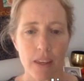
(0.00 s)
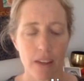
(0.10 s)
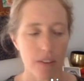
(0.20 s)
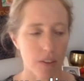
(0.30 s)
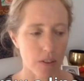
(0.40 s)

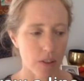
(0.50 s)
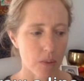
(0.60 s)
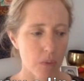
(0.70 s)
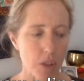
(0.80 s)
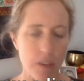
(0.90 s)
So just
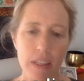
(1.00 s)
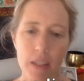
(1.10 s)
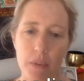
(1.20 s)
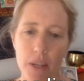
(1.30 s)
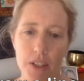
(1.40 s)
moving the
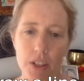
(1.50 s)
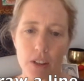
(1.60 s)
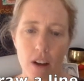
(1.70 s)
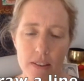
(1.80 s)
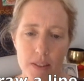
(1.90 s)
brush
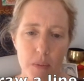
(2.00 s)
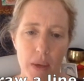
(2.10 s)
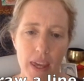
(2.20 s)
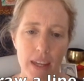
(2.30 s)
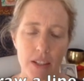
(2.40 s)
across the
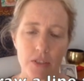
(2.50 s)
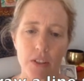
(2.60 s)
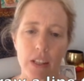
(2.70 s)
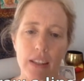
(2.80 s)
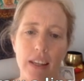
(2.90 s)
page for
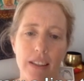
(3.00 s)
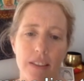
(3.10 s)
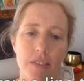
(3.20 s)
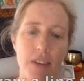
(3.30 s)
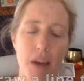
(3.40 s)
the length
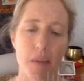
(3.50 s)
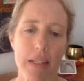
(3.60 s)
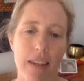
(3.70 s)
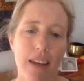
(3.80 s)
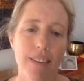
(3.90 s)
of time
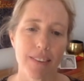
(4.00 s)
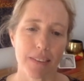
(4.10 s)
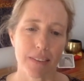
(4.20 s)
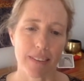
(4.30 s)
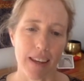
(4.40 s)
it takes you
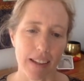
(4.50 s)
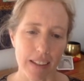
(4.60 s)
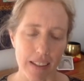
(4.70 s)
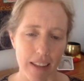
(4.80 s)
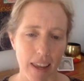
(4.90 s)
to take an
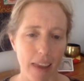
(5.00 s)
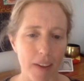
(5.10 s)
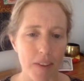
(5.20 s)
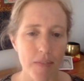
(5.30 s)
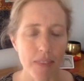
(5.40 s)

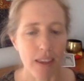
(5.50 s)
inhale.